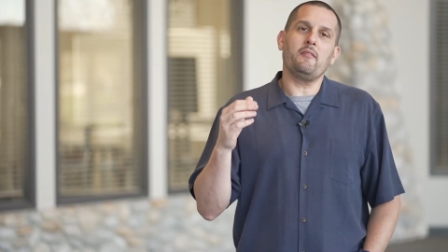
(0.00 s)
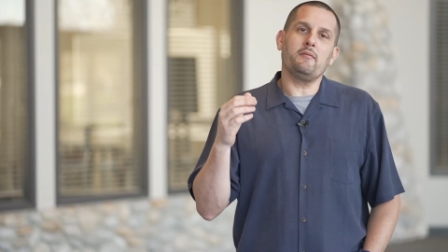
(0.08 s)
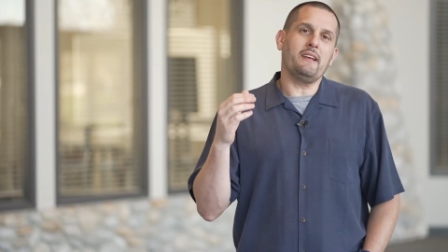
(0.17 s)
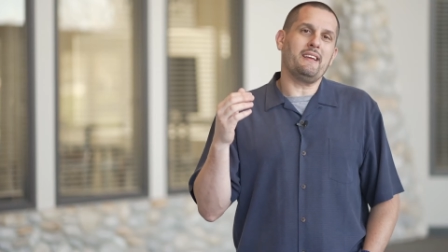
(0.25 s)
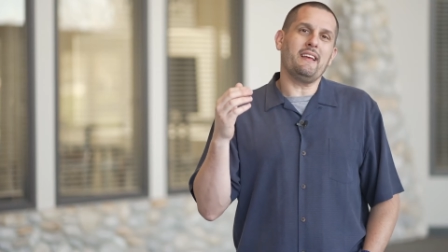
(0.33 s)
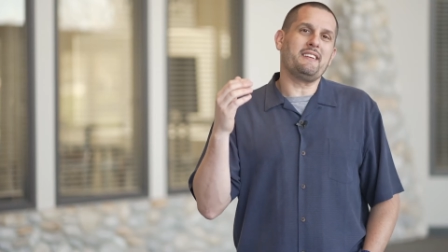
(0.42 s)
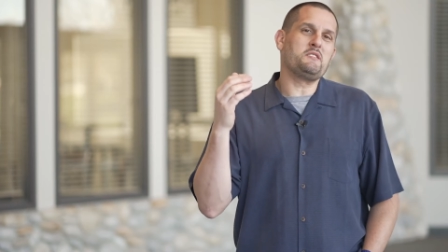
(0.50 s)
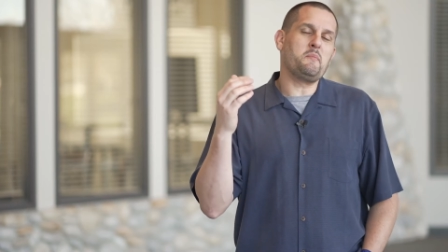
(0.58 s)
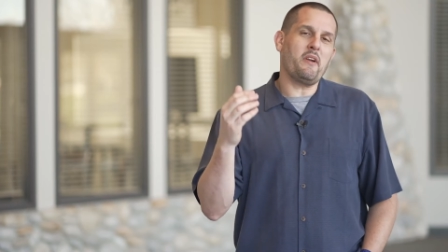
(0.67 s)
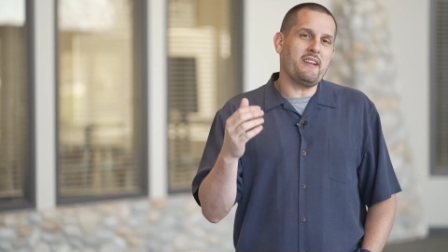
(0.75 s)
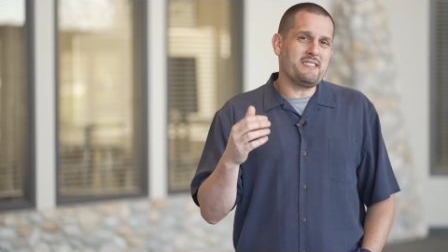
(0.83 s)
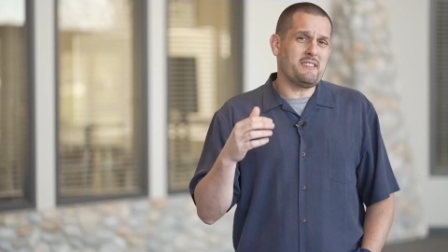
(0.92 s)

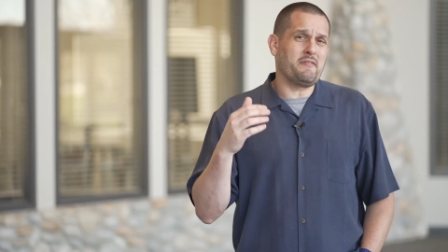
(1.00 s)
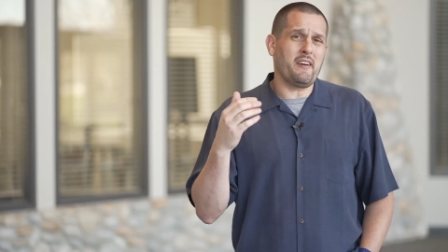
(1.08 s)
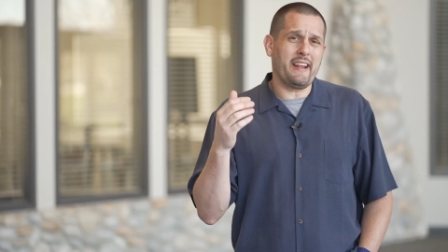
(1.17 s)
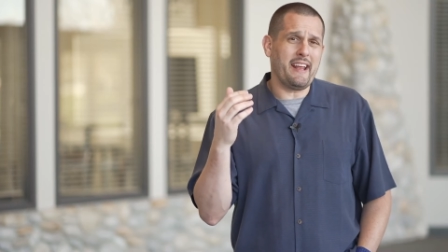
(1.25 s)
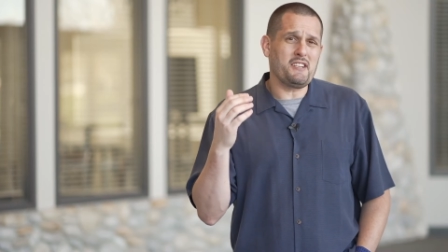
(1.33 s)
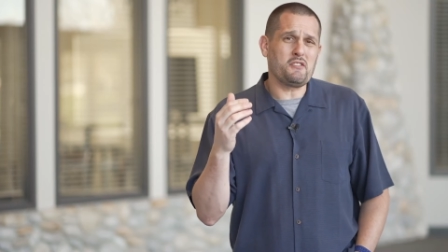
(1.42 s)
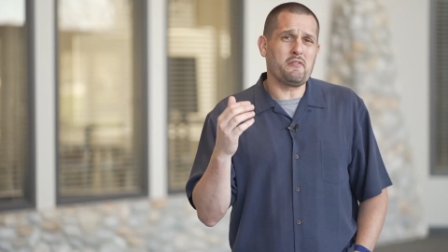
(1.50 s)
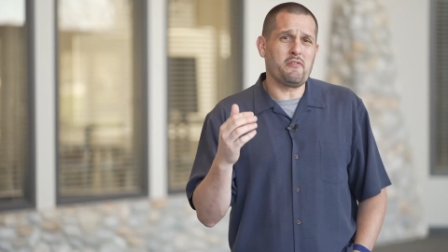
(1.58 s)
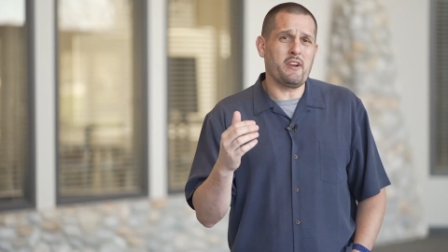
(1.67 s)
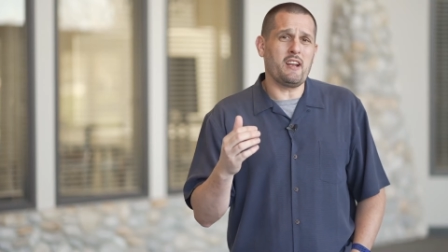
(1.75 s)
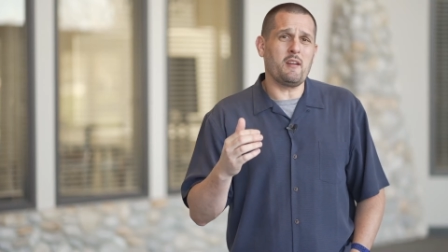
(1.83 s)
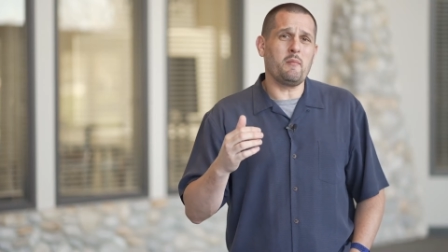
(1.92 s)
experience the financial
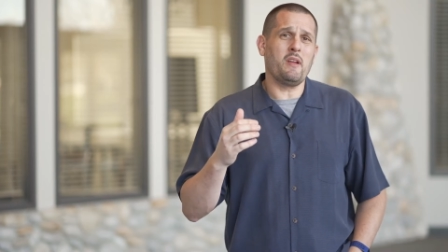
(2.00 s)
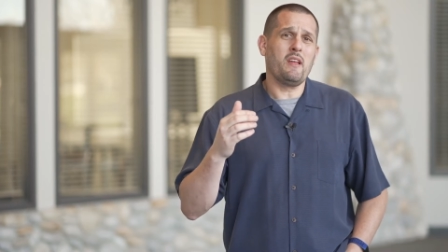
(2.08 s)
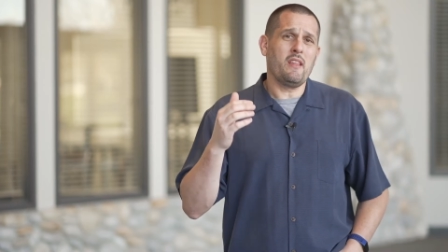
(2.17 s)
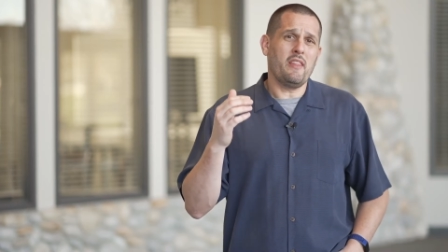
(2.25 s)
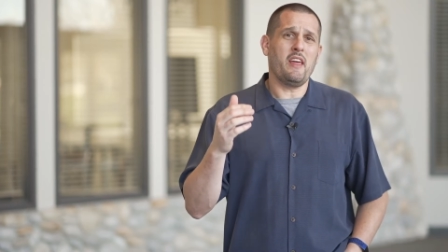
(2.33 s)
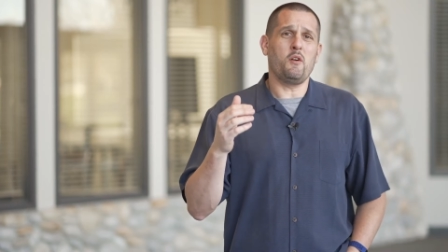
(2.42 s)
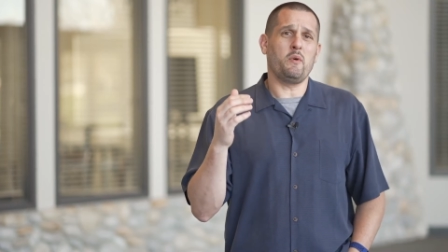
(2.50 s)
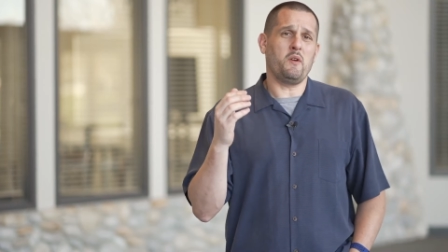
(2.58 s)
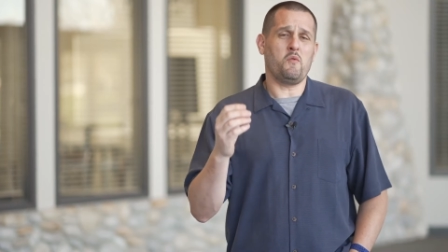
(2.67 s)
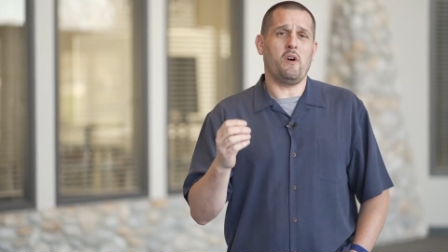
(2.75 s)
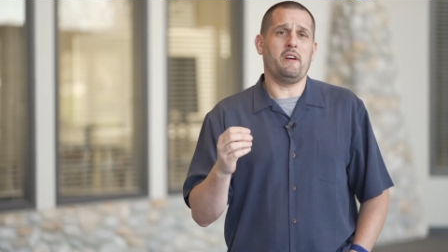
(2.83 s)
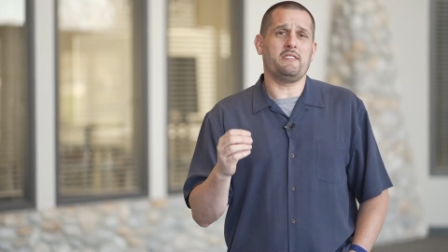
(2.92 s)
freedom that we
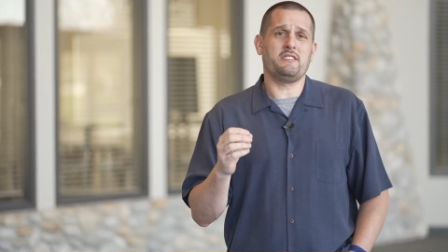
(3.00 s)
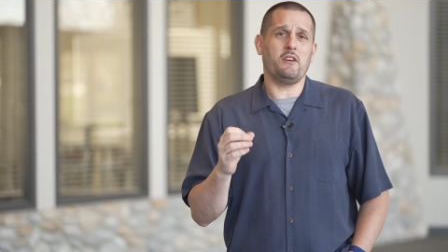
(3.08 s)
want.